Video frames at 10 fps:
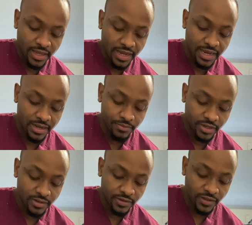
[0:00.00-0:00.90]
and I'm
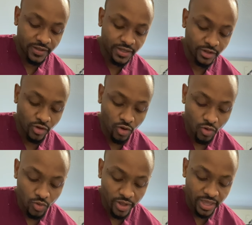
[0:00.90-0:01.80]
going to
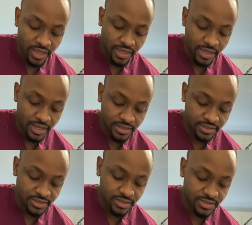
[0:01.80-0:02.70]
go
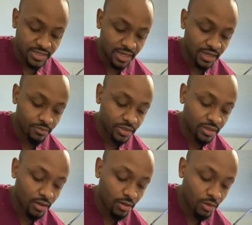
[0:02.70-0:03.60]
against the second
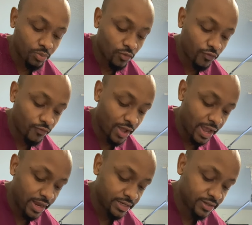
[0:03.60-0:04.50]
metacarpal,
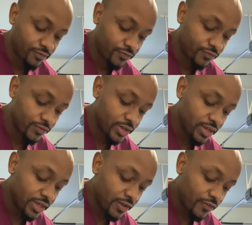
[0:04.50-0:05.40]
find the
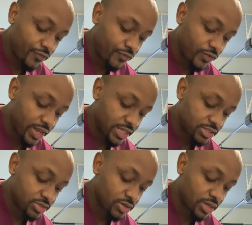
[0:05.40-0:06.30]

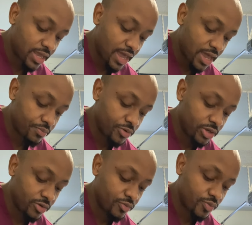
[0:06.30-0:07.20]
flexor
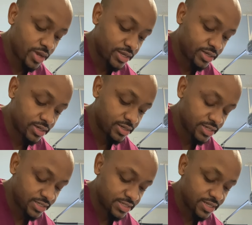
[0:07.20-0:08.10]
carpi
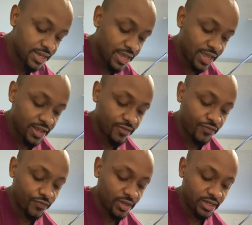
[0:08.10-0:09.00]
radialis, and
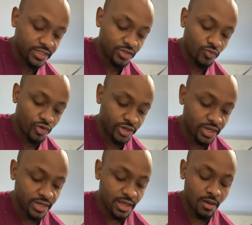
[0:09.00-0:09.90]
feel it's
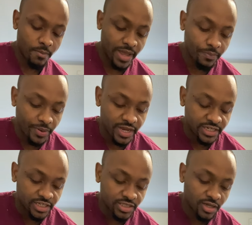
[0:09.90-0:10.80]
working. Now my
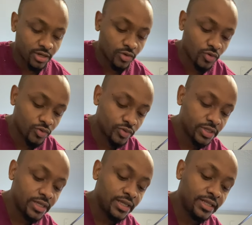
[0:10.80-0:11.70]
patient is going to
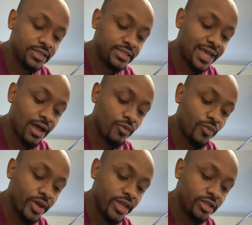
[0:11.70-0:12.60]
go that
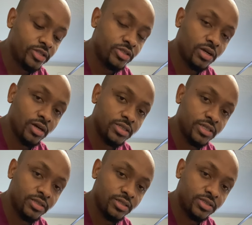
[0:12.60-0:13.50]
way towards
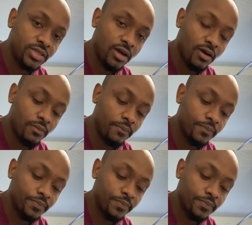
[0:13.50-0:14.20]
the thumb,